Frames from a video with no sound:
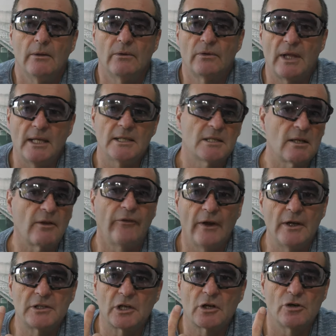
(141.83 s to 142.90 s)
These are the
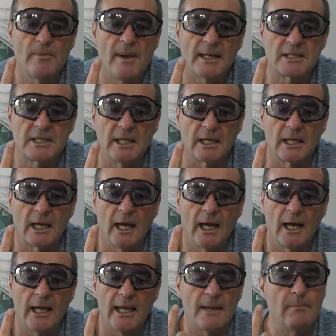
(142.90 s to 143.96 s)
photochromatic
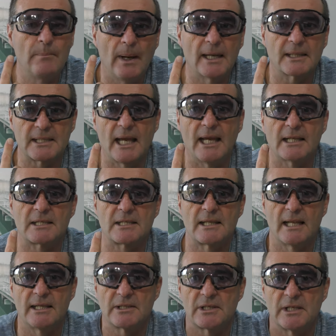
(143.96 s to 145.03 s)
Impact X
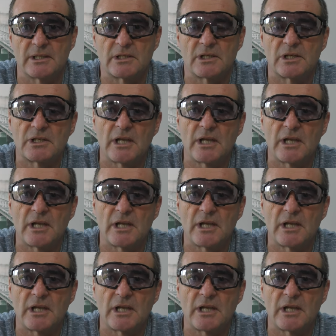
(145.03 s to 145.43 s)
lenses.